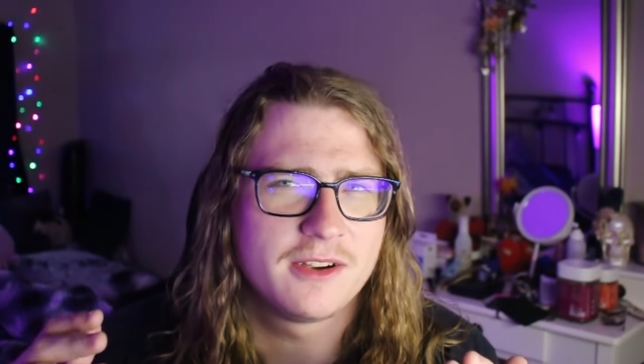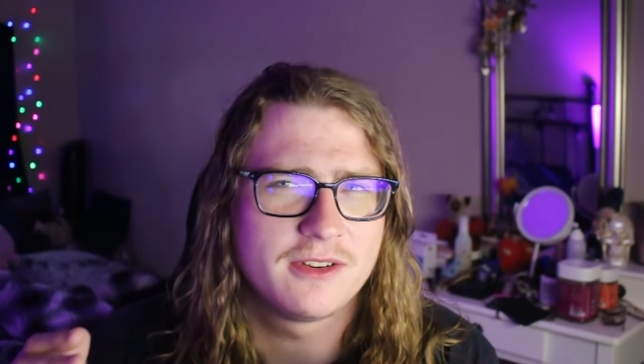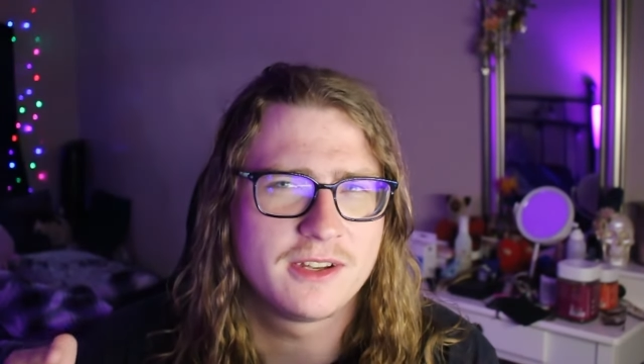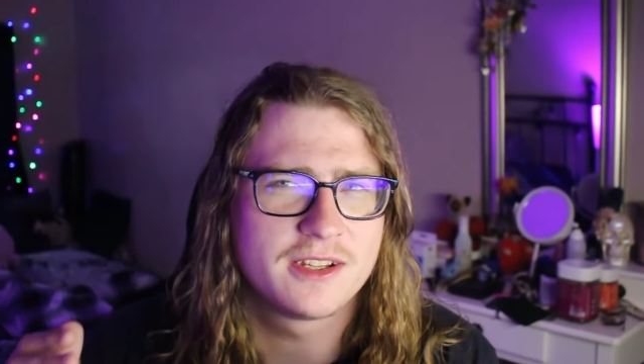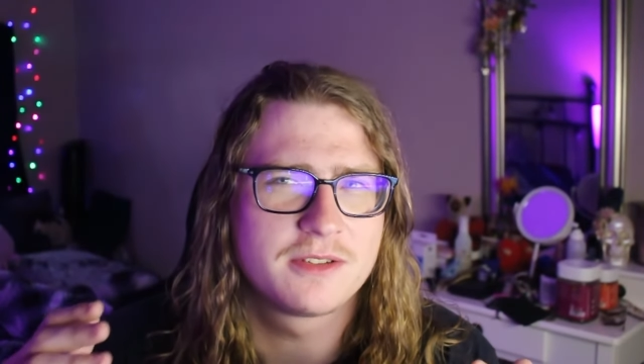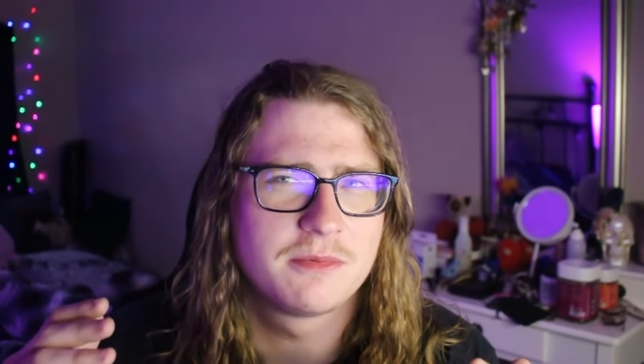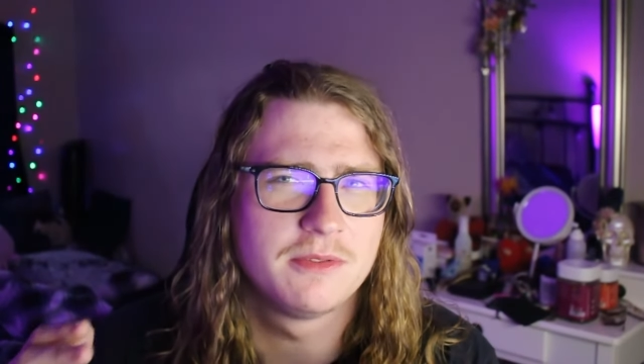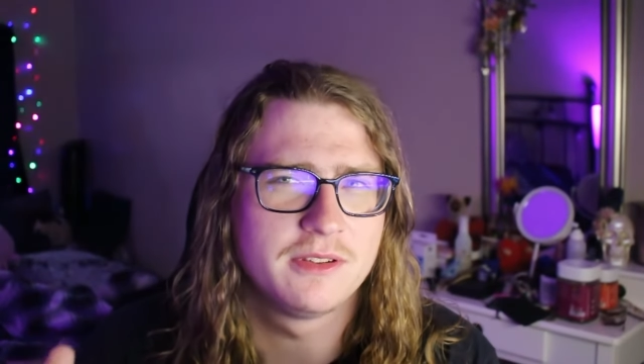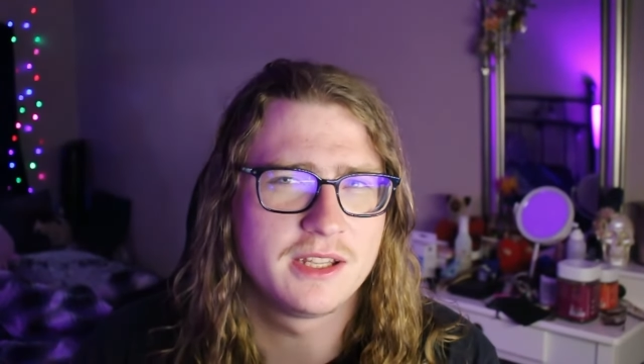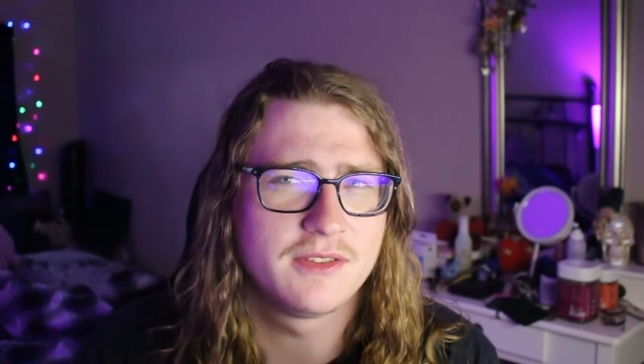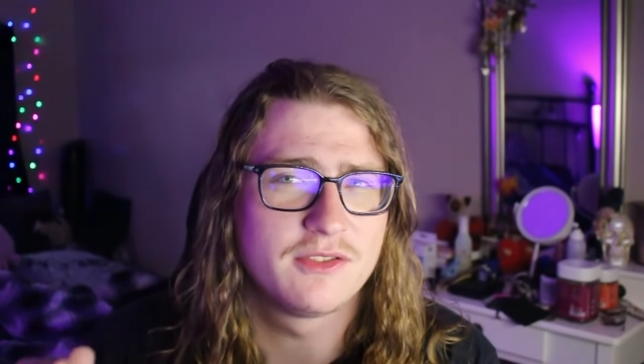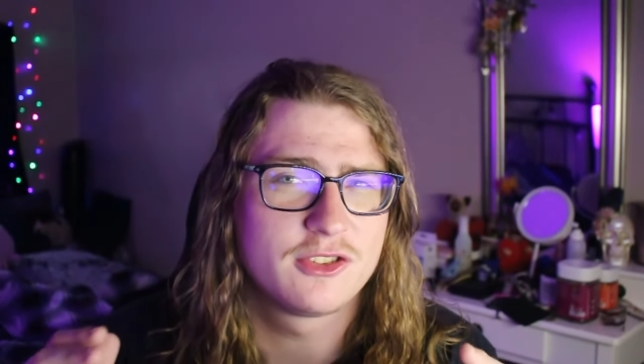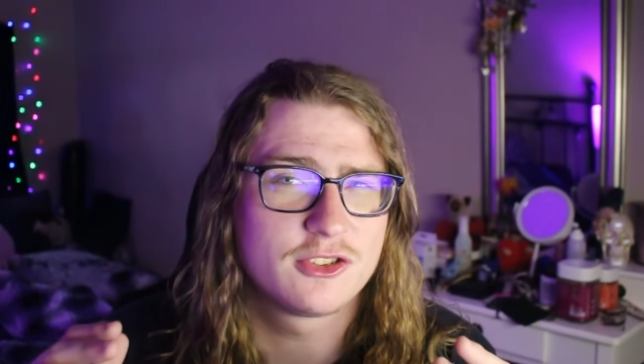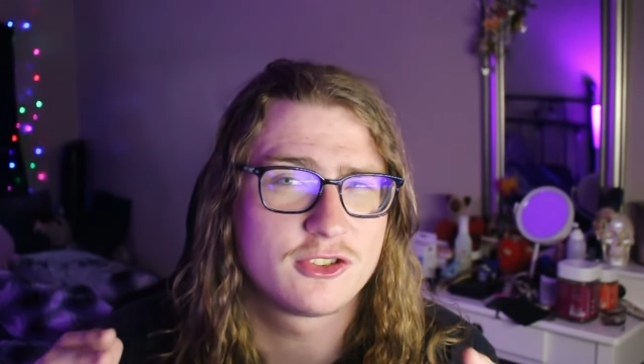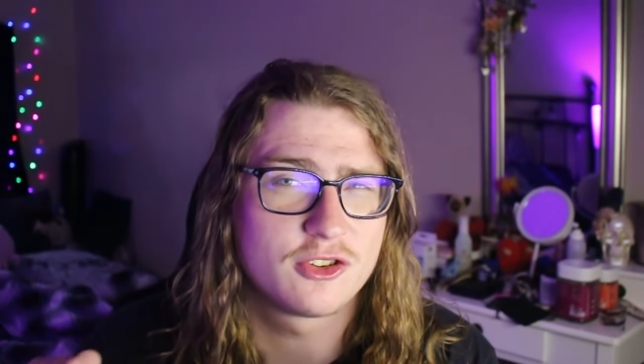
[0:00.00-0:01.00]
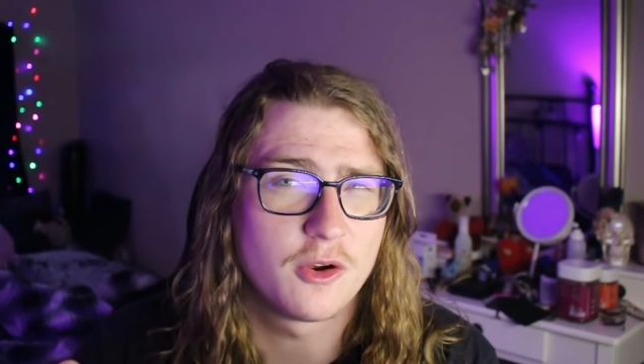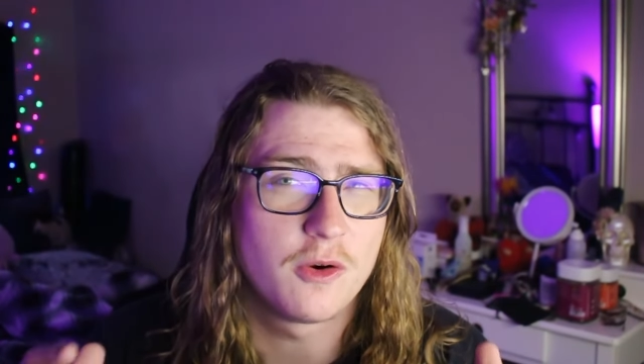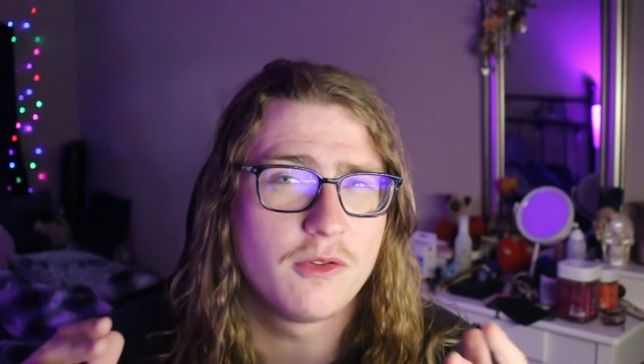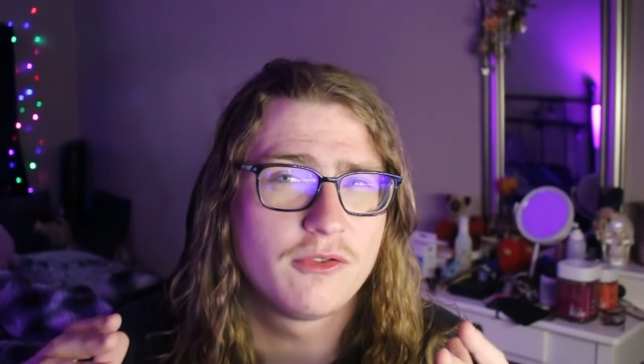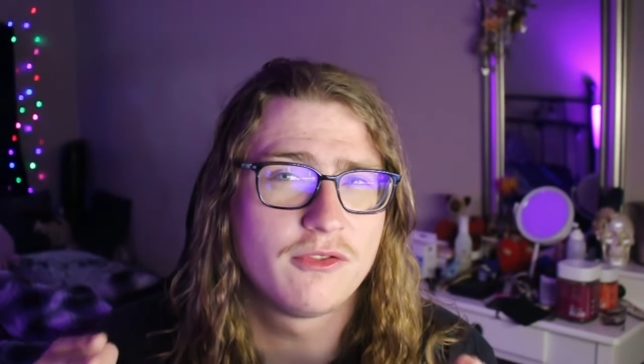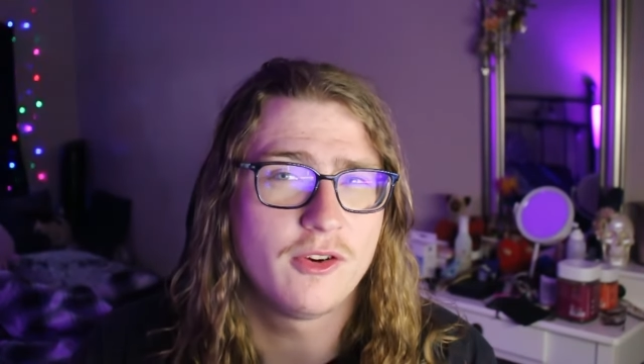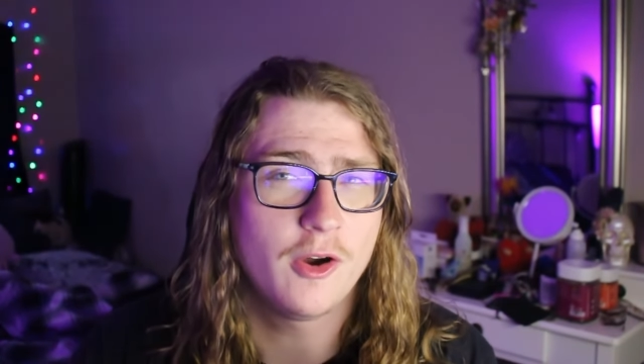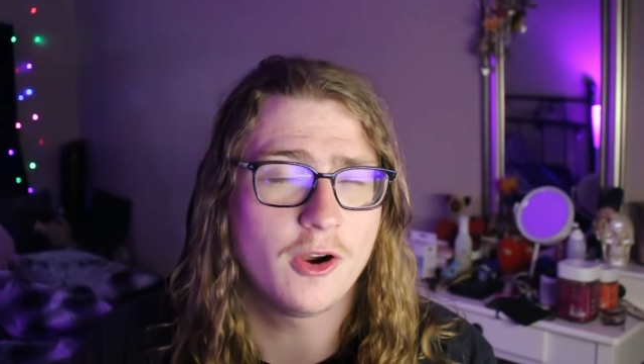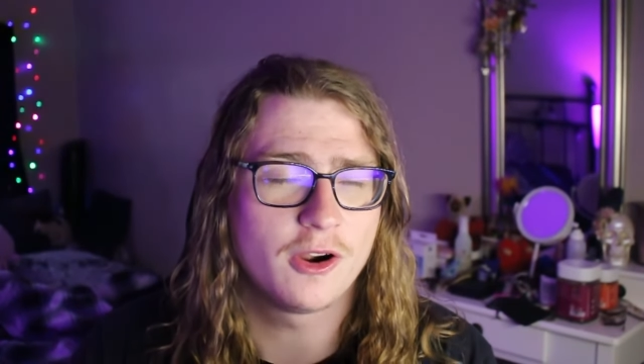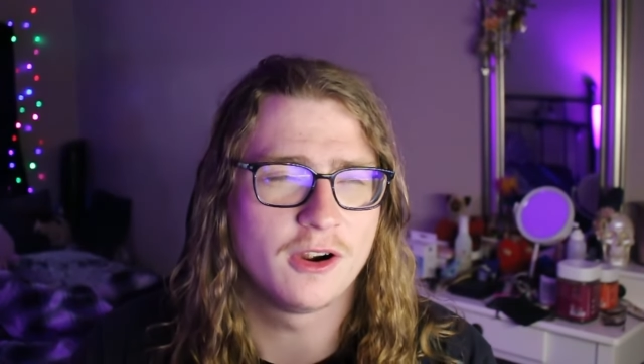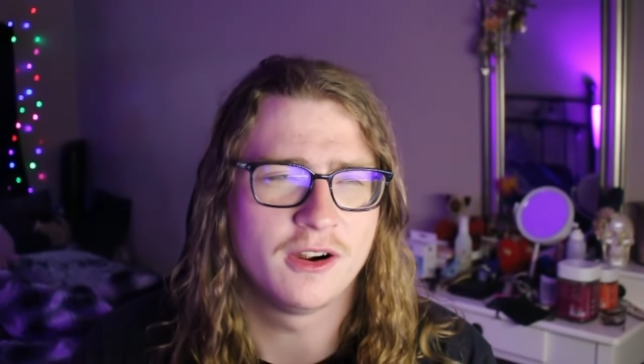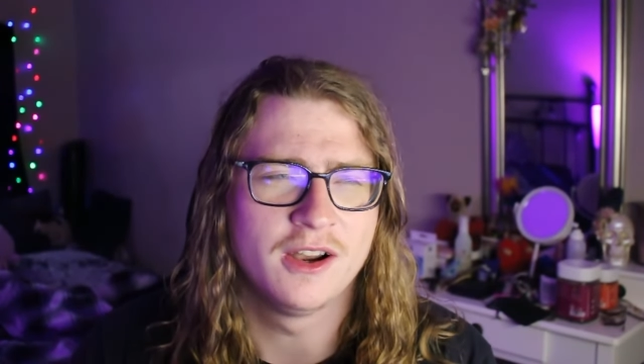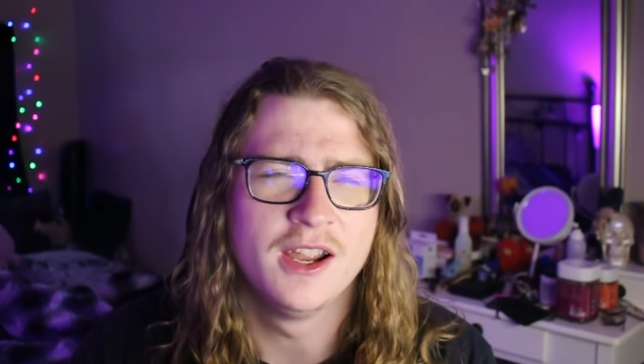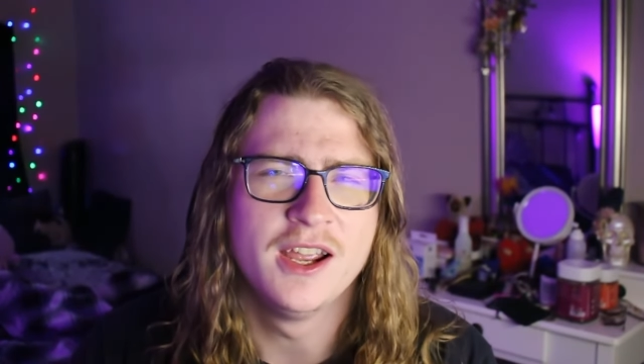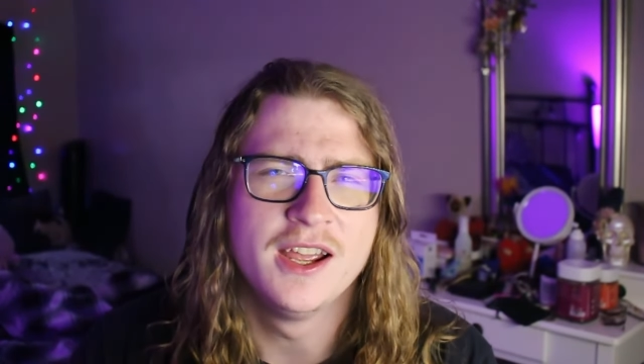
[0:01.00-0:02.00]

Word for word: disbelief so far